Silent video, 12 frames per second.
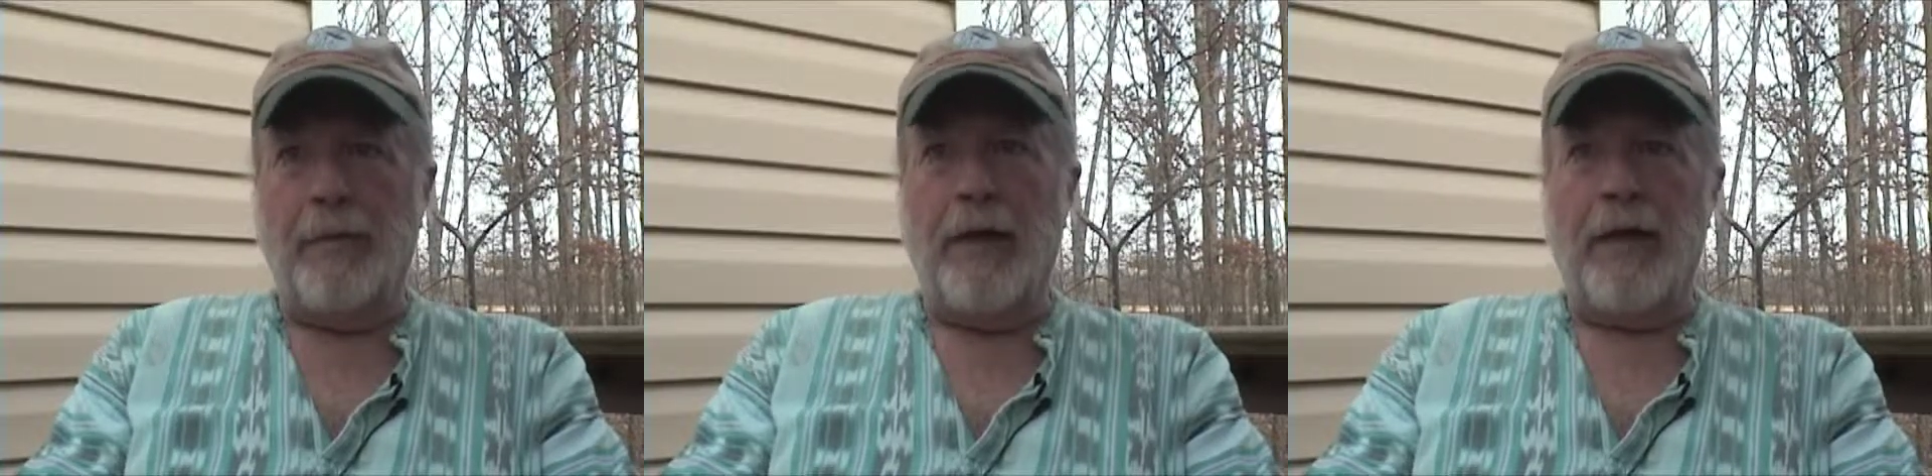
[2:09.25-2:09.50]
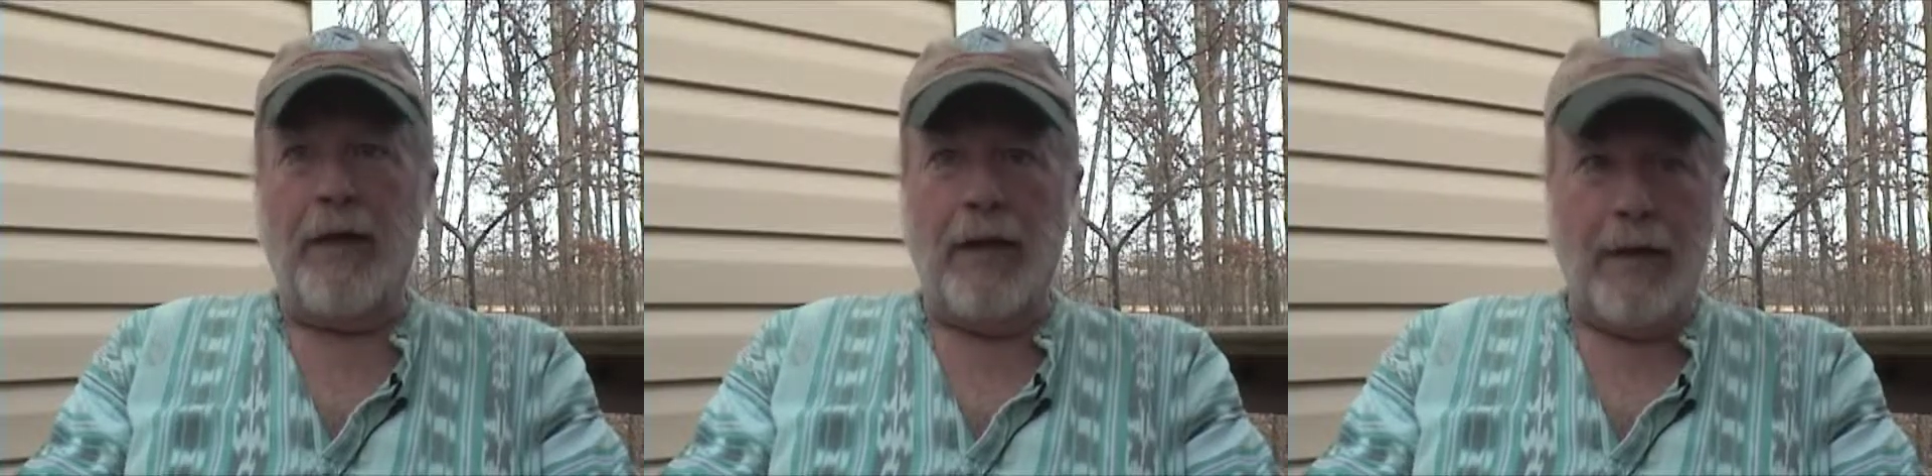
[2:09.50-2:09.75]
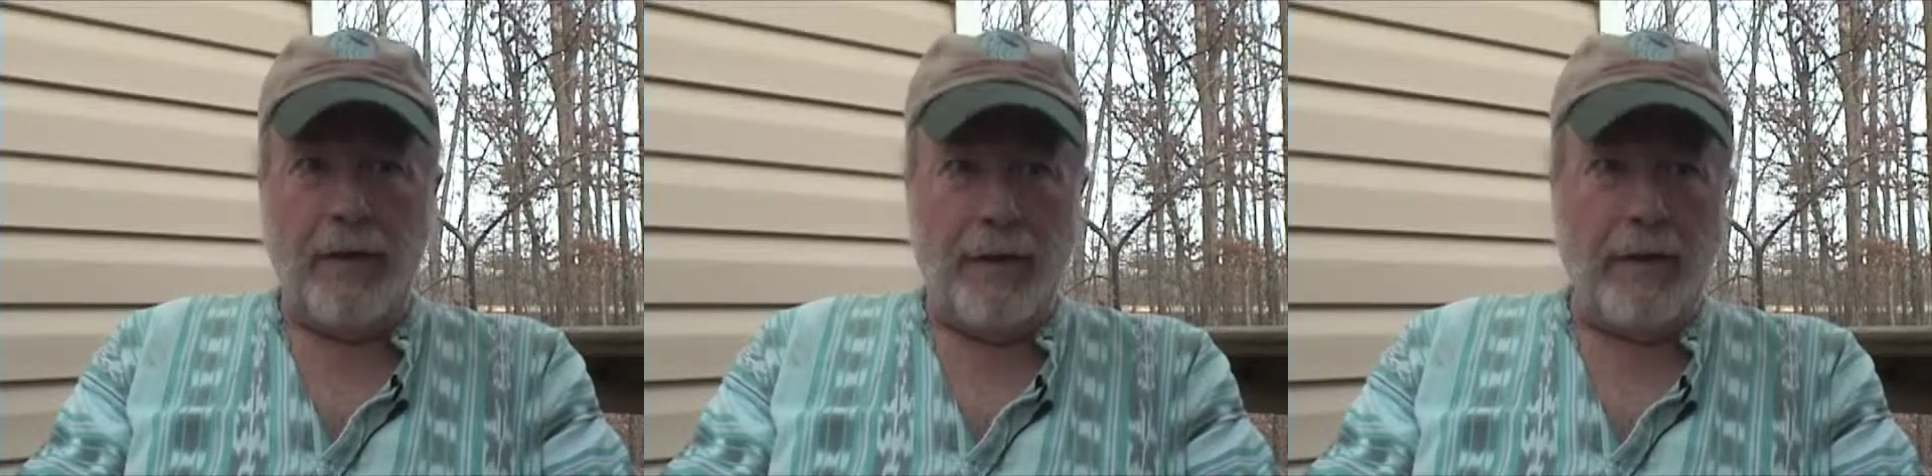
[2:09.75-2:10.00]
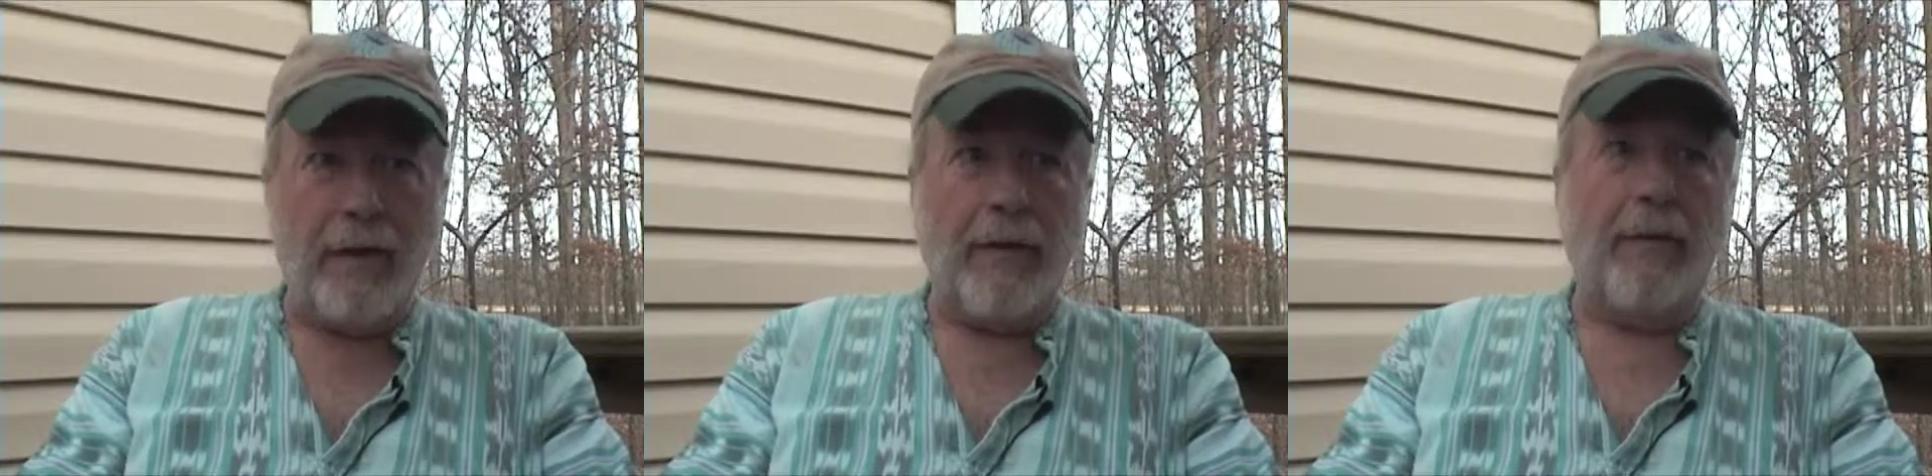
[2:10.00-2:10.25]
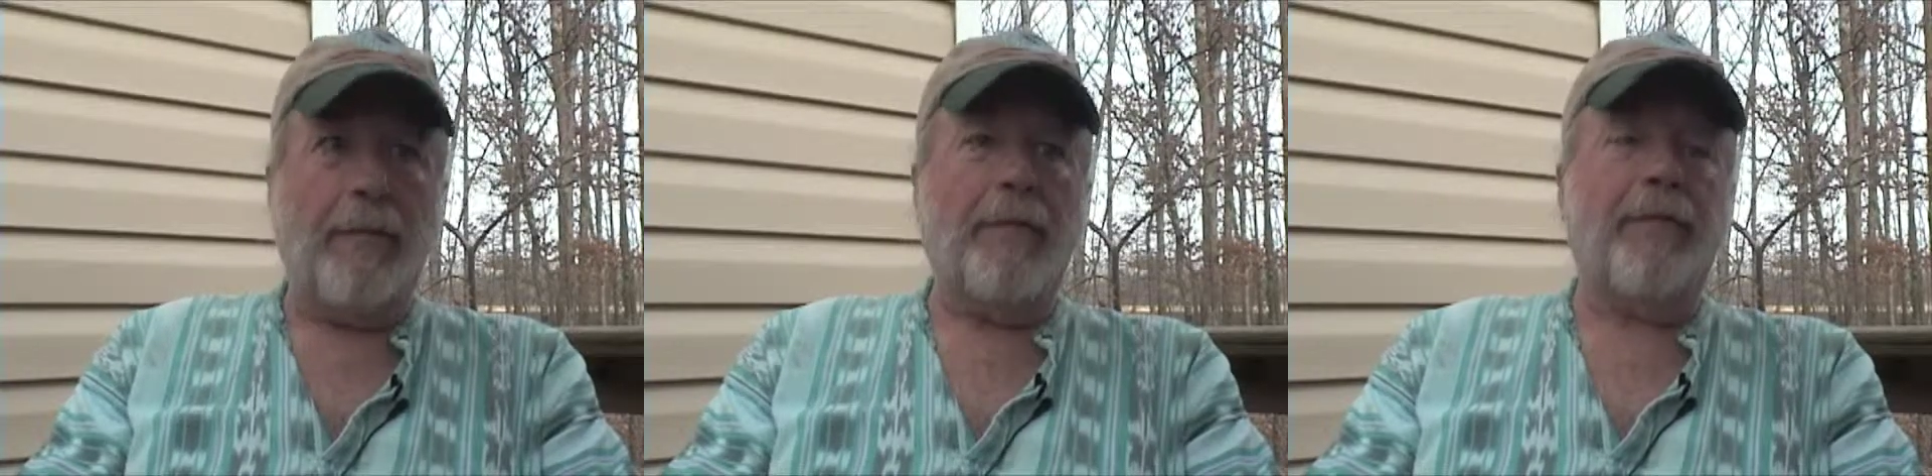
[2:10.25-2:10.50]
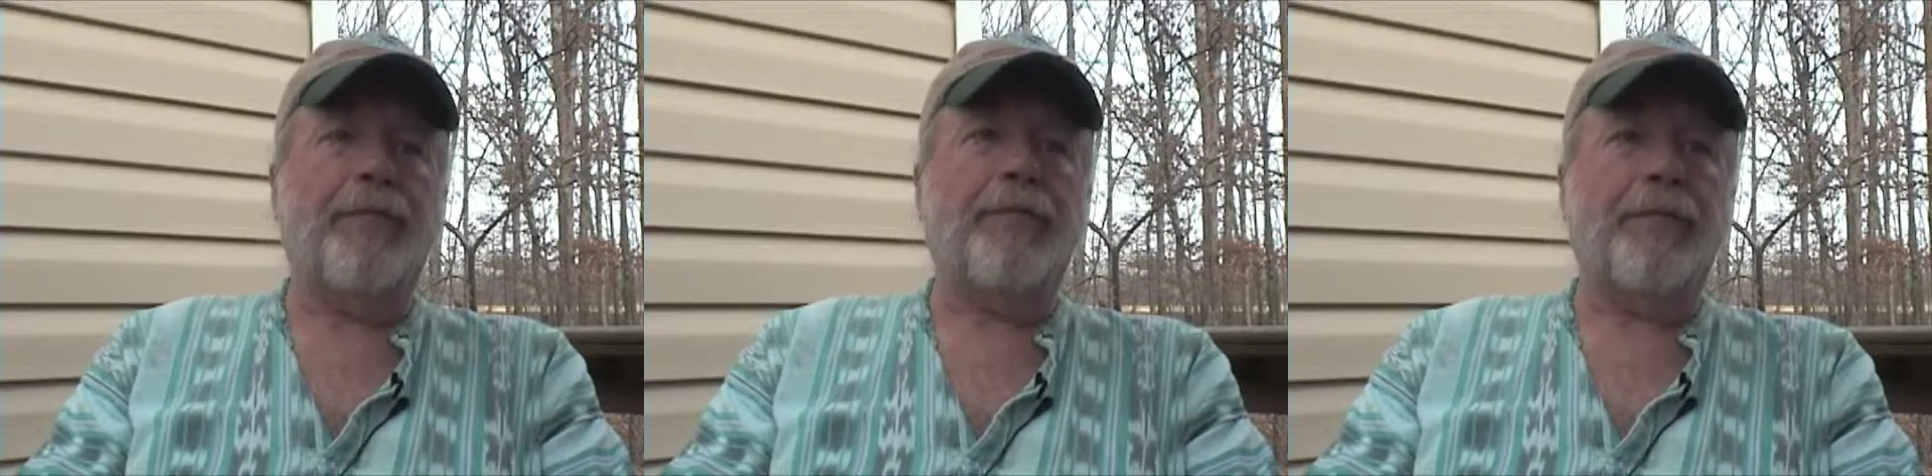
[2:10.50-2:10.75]
my kids.
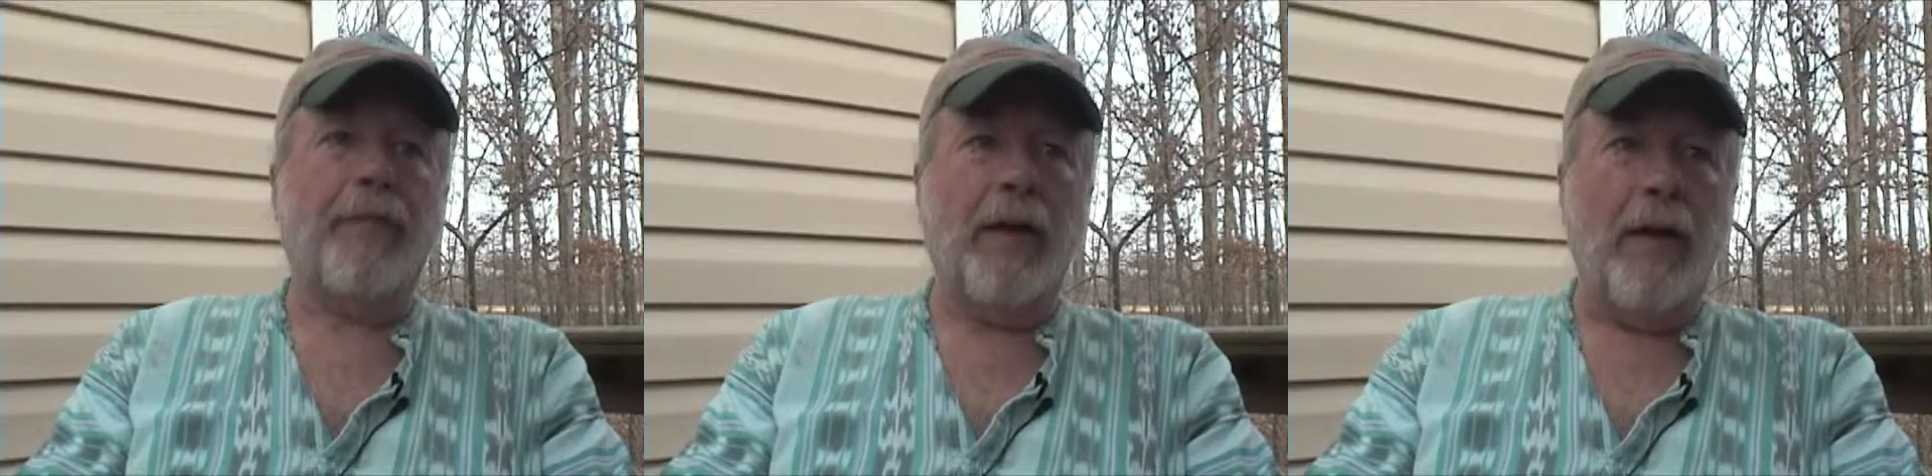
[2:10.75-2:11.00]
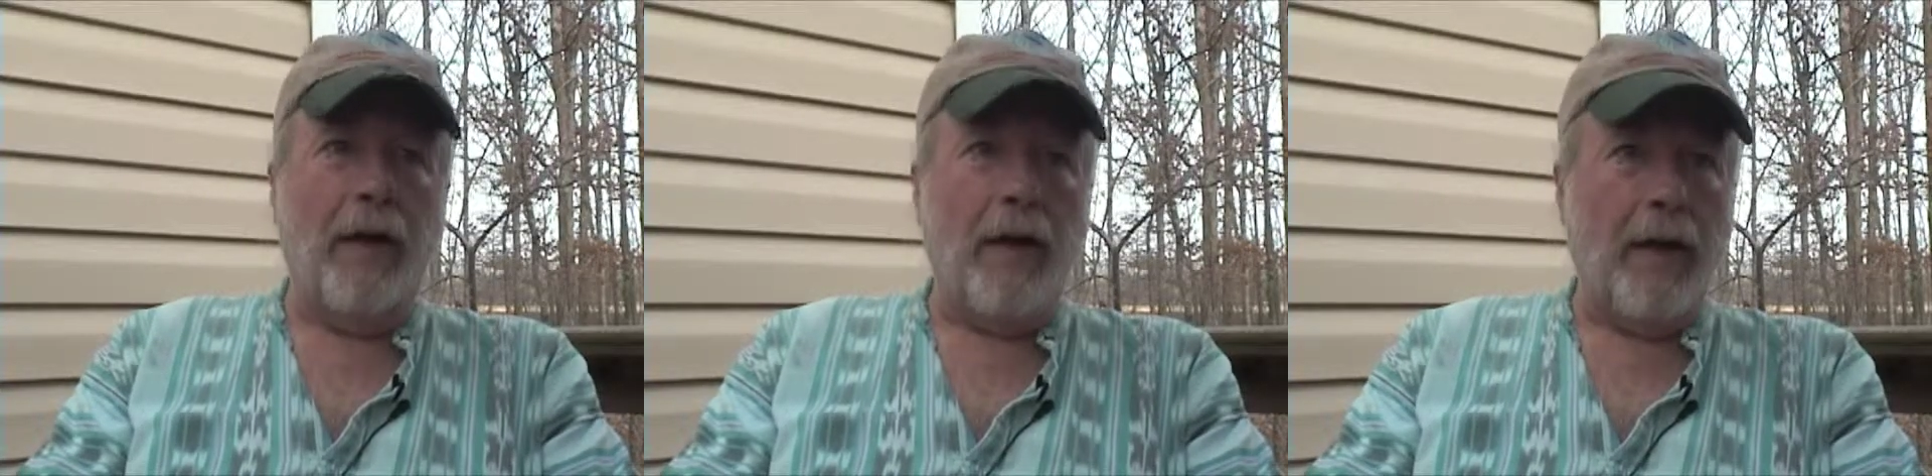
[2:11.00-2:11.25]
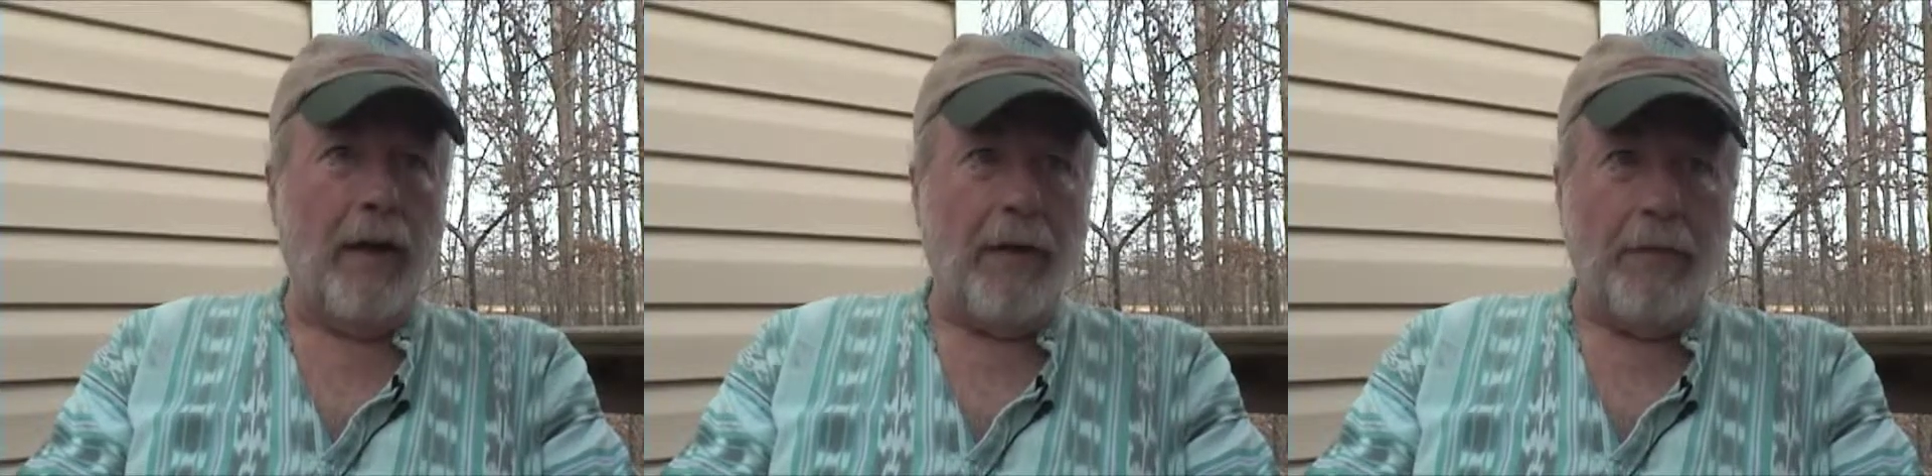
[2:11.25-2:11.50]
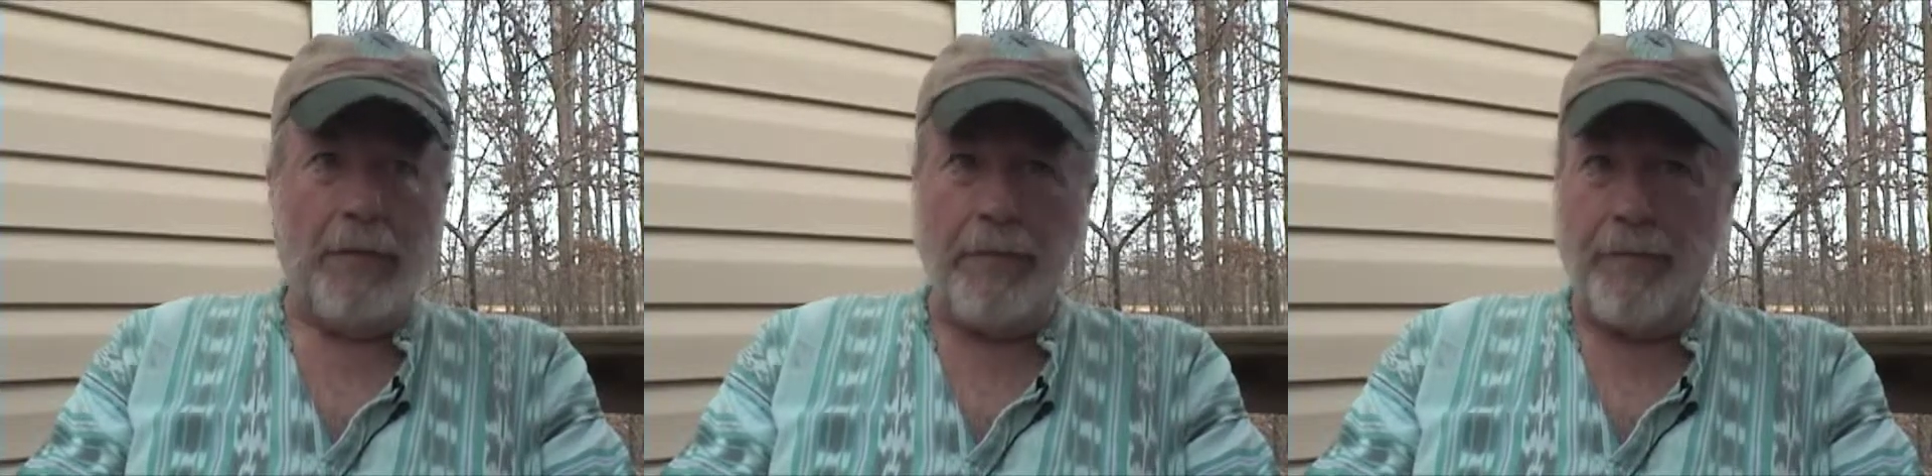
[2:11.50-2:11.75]
I'm